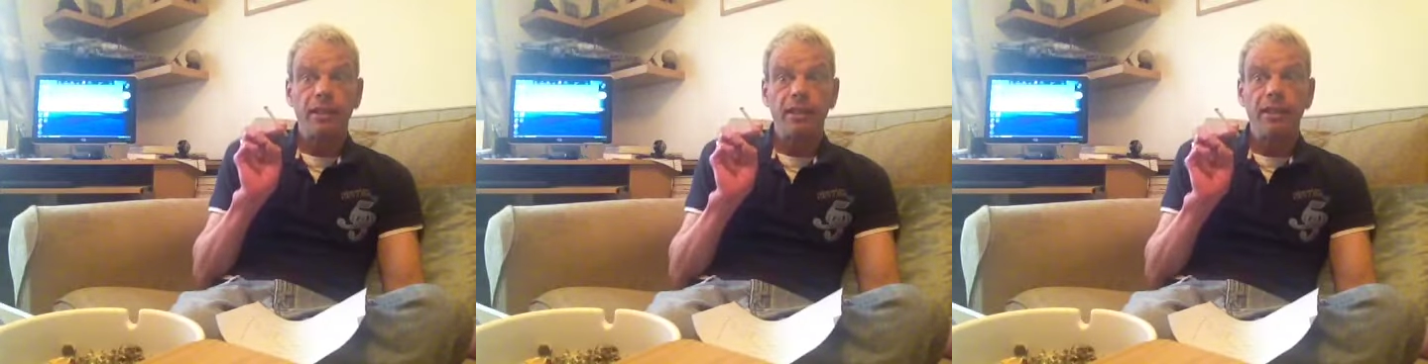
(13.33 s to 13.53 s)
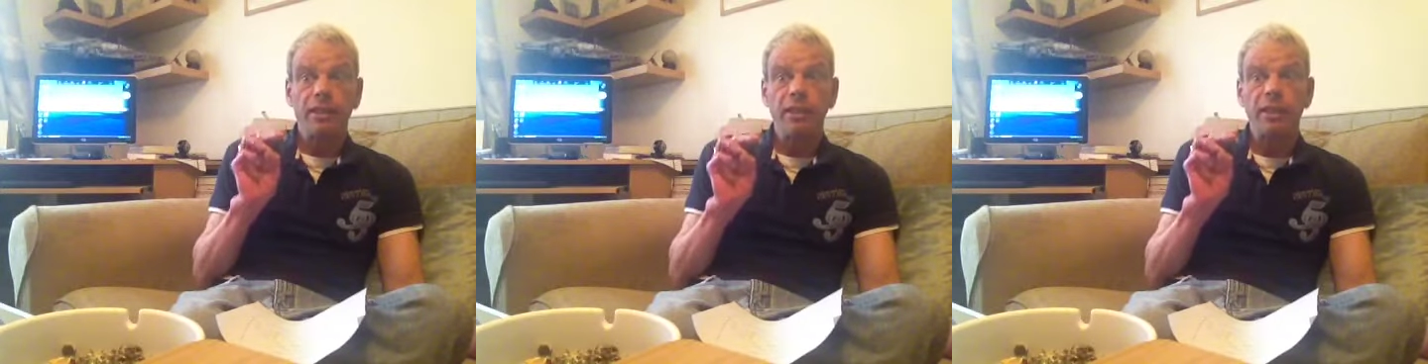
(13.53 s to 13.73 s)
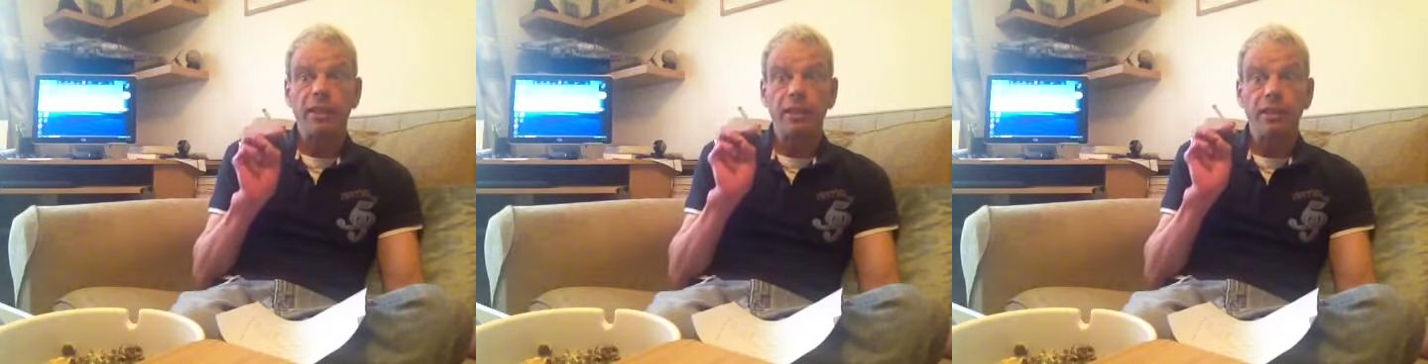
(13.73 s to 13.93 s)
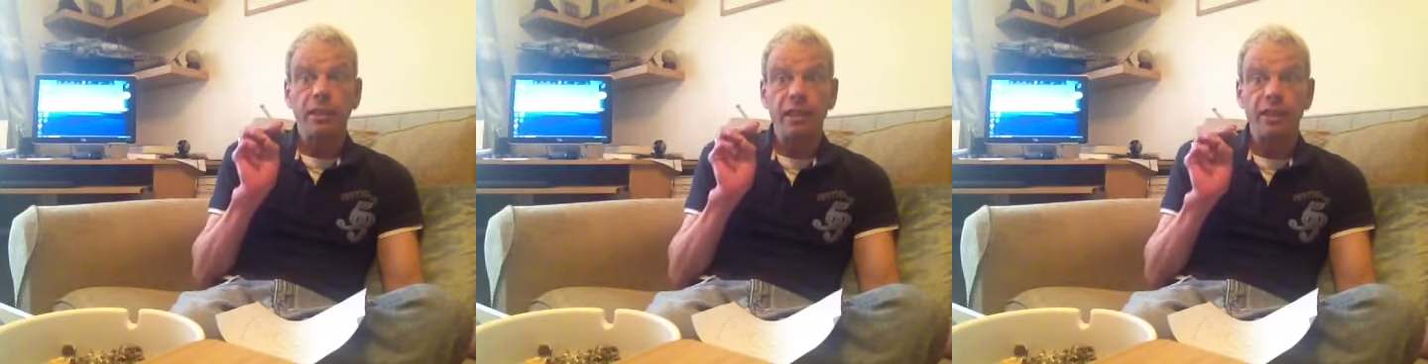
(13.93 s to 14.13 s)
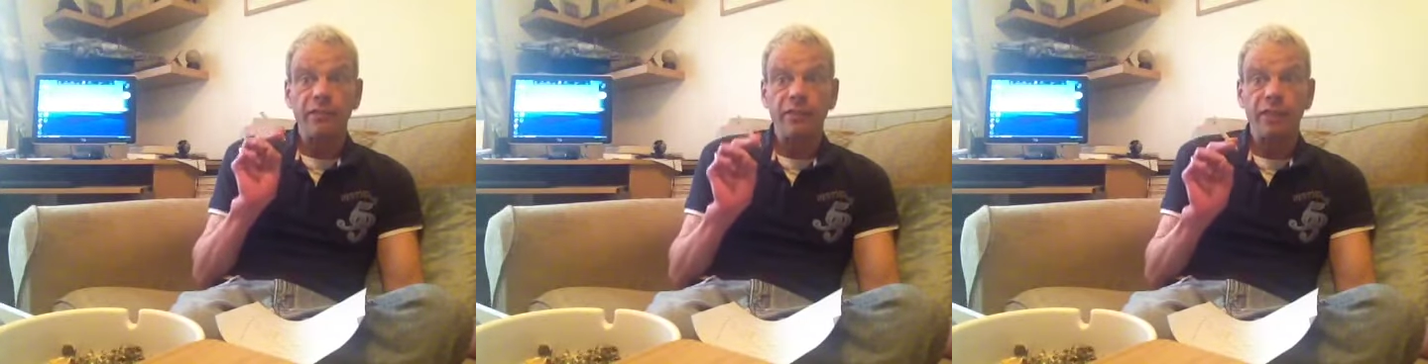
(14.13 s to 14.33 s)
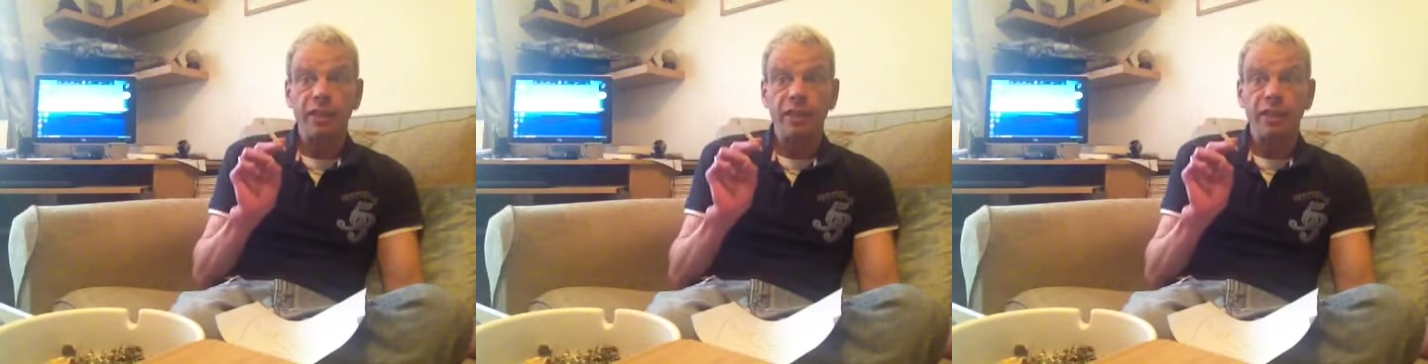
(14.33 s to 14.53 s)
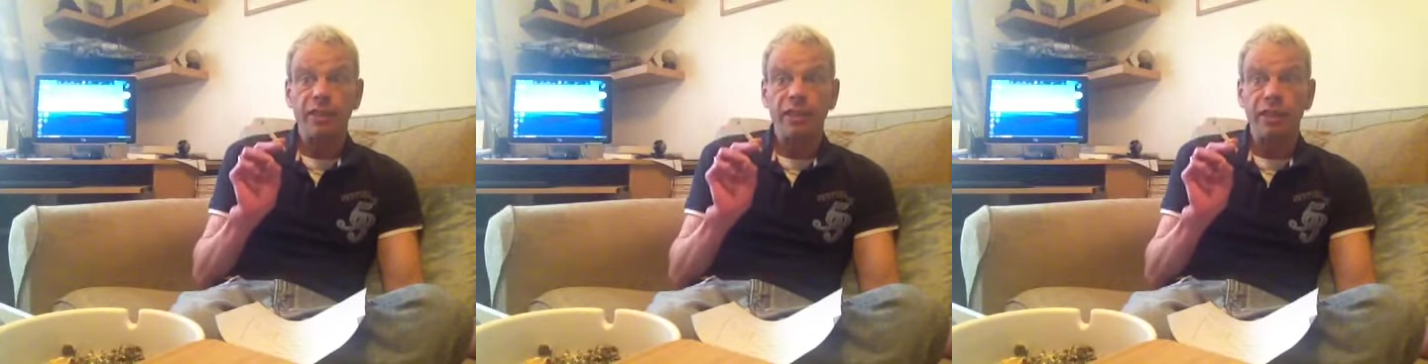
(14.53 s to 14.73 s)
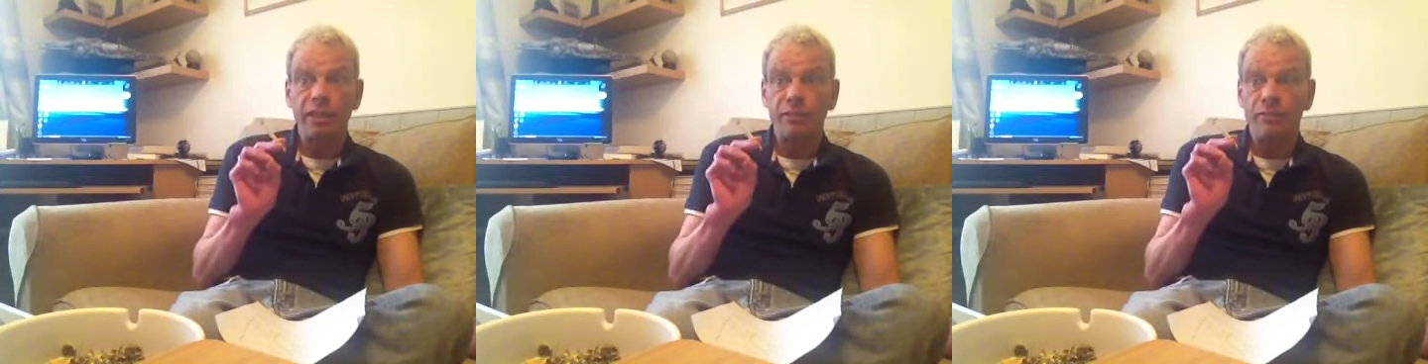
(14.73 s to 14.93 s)
Guys, give this
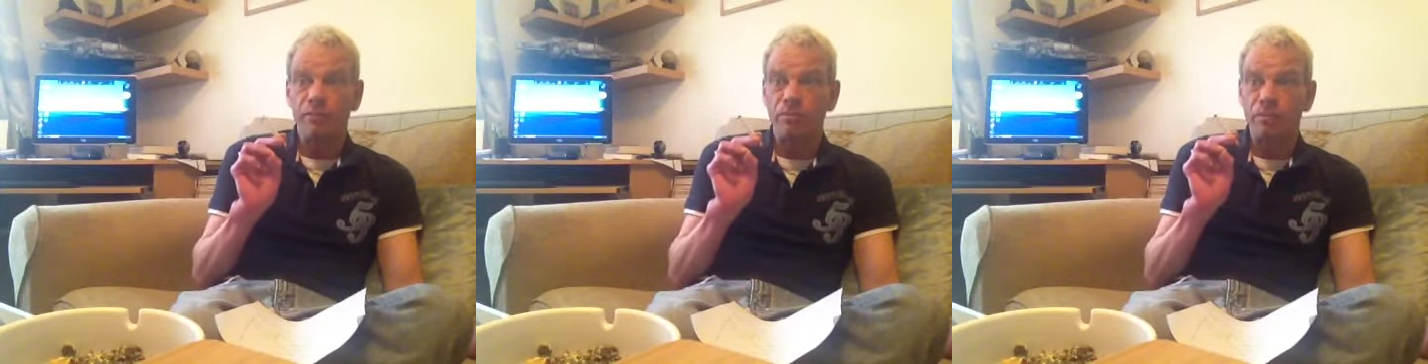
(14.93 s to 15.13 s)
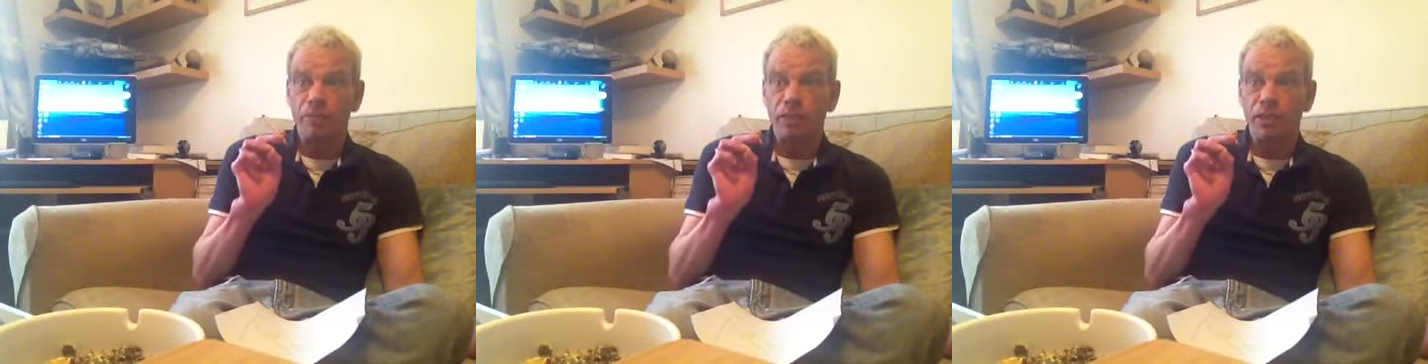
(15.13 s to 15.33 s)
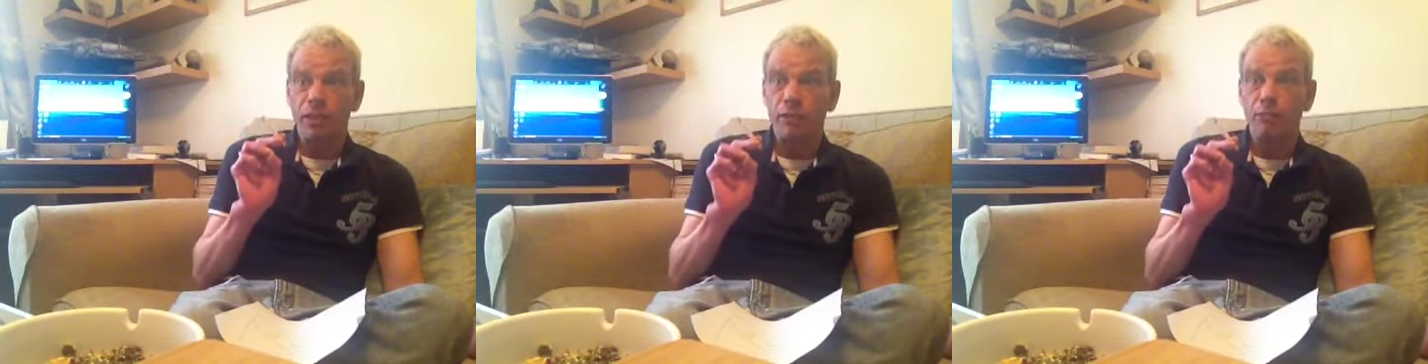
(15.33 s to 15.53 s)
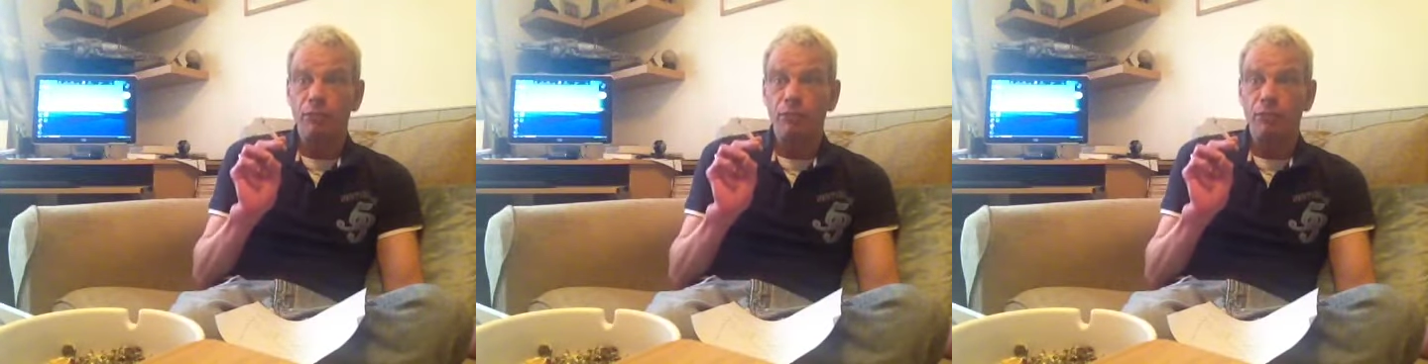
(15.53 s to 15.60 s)
guy a little